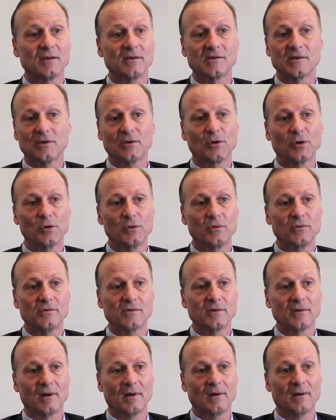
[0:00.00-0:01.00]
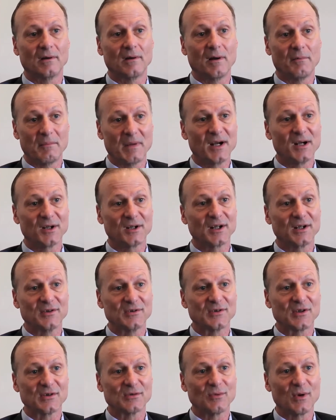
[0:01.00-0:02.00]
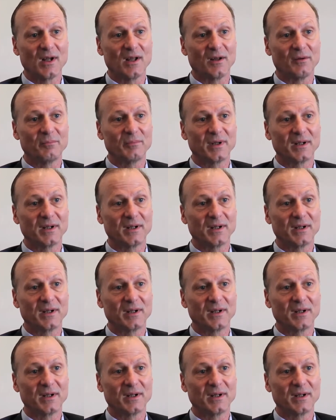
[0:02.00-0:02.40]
This includes Americans as well,